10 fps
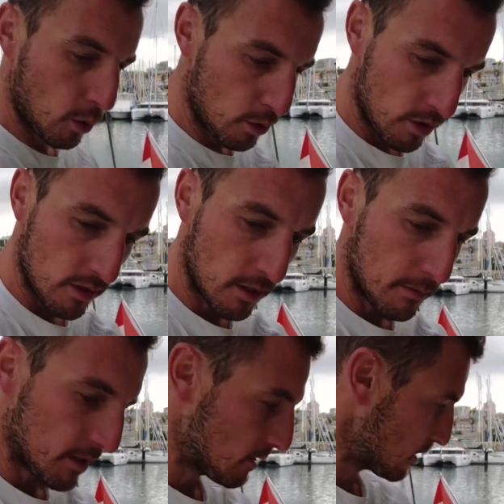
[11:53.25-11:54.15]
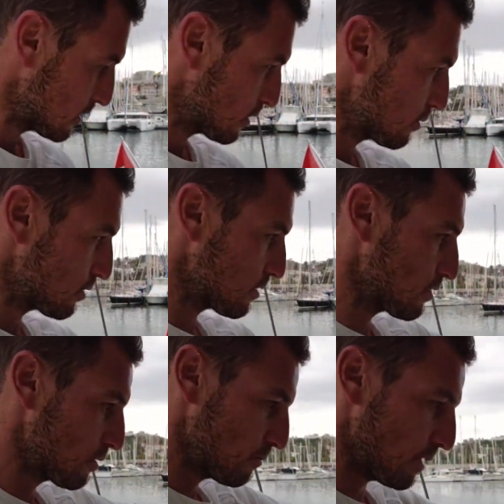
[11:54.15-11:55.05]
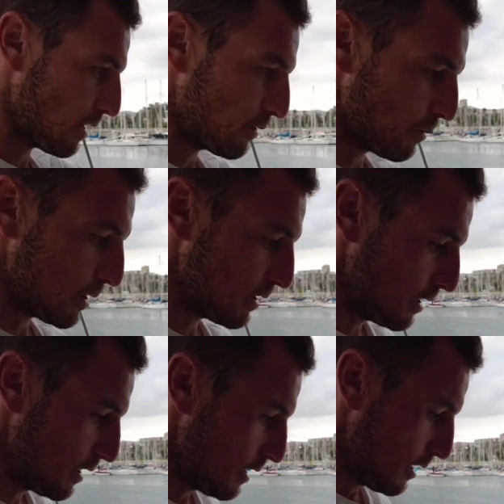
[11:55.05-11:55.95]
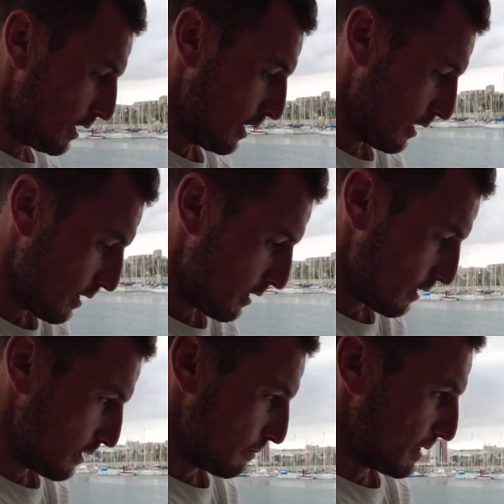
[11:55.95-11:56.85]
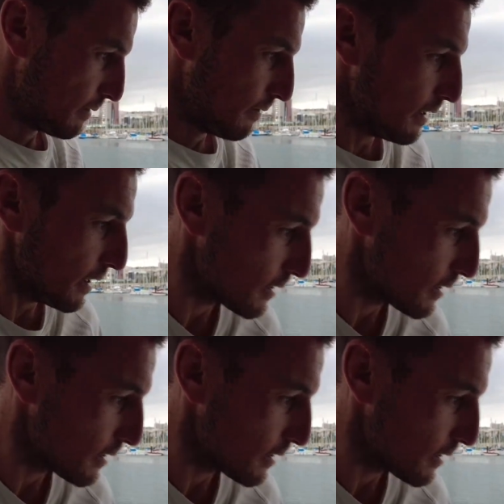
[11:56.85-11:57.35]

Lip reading: cushions are missing, the cushions should be everywhere. But the thing